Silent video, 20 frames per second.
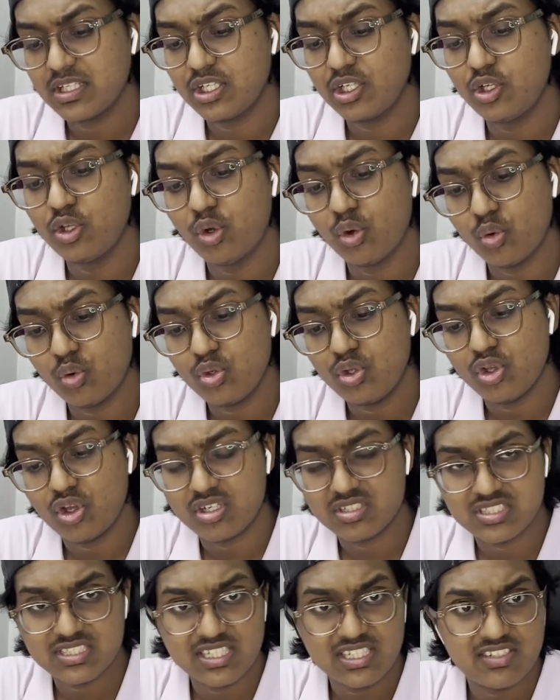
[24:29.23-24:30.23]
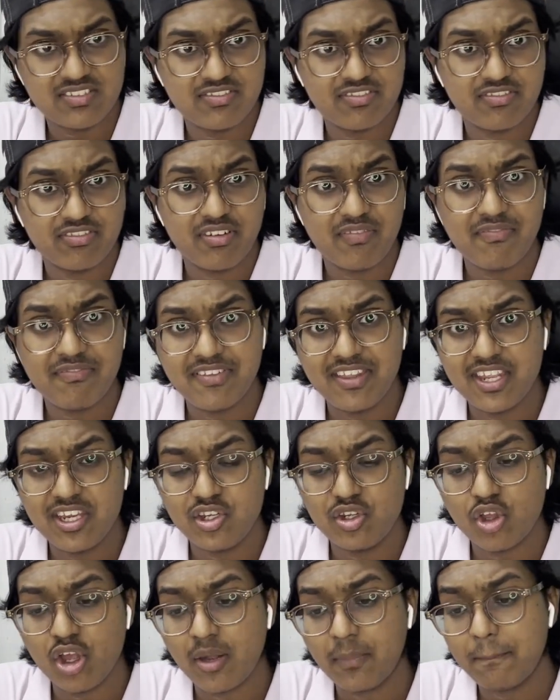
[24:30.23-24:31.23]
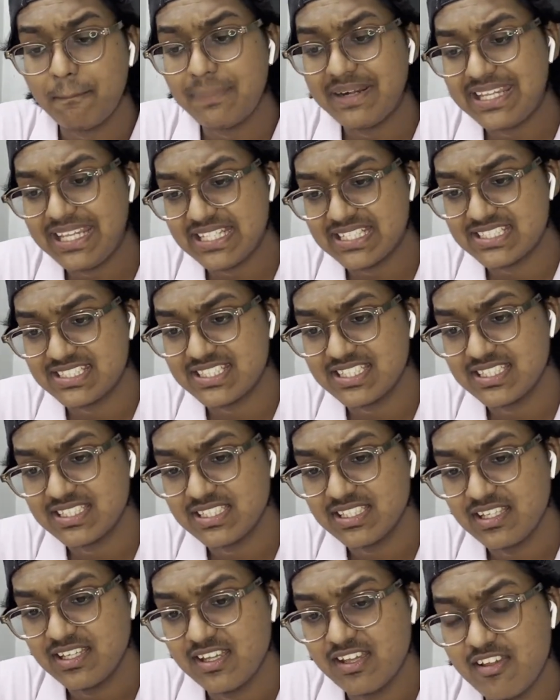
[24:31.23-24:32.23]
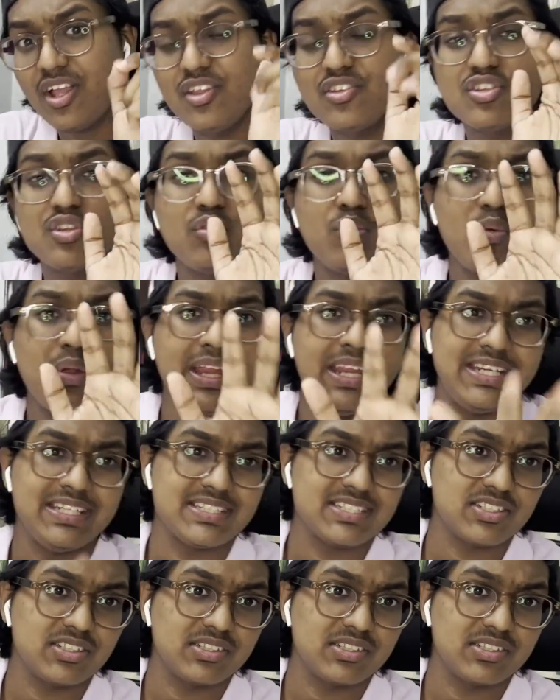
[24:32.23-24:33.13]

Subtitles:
grow yourself from where you are placed. So wait.